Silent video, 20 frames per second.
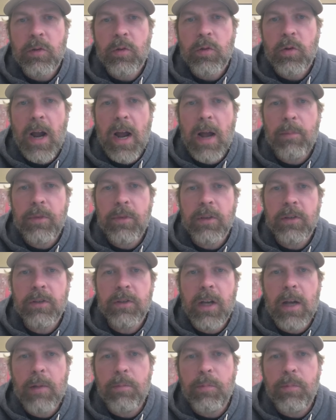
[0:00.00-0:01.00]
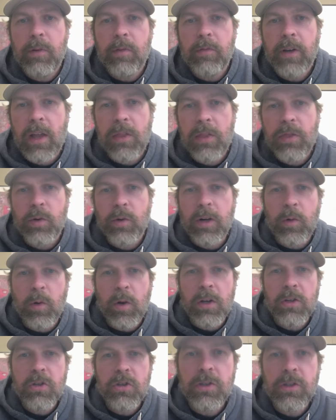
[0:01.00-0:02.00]
to wrap this up, we've got 3
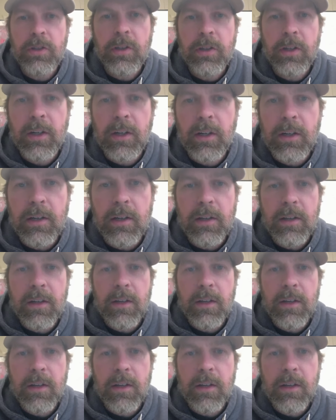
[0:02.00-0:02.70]
questions here.